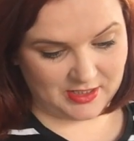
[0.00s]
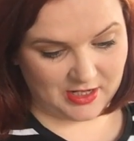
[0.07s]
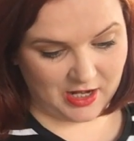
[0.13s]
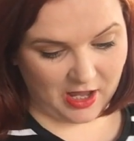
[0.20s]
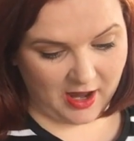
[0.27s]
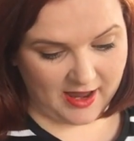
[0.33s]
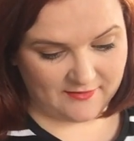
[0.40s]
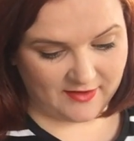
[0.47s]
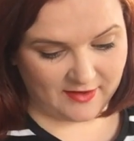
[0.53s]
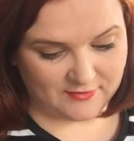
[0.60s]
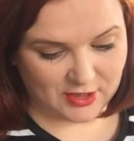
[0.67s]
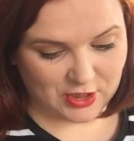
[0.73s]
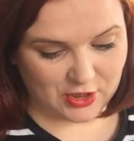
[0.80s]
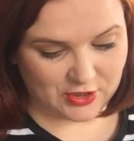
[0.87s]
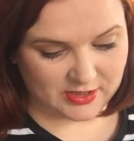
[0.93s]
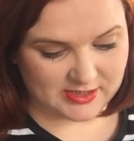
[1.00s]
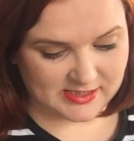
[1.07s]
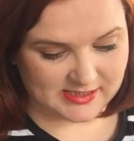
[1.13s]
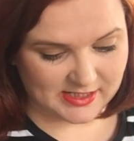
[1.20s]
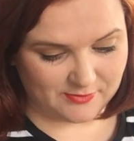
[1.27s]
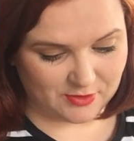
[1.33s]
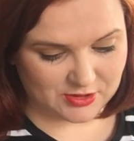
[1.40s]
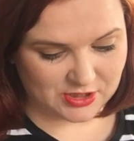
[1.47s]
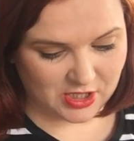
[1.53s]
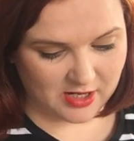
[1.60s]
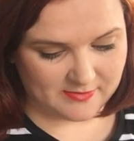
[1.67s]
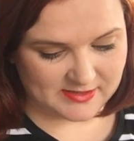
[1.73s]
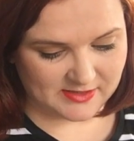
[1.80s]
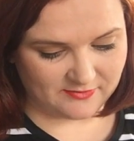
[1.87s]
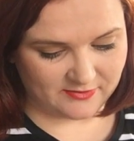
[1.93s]
live having a look to see what
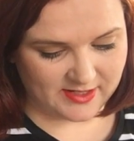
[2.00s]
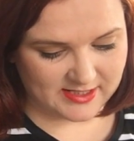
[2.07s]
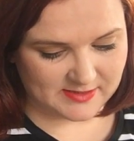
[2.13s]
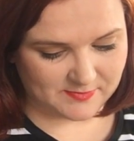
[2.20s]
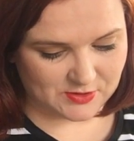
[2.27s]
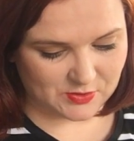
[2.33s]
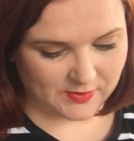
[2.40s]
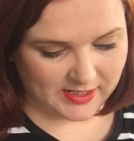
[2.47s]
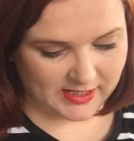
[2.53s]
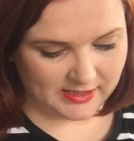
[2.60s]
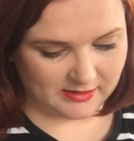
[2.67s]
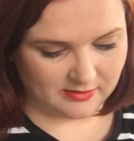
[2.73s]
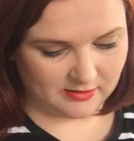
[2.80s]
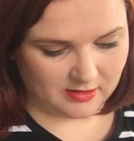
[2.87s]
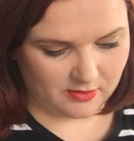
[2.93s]
times it flits between.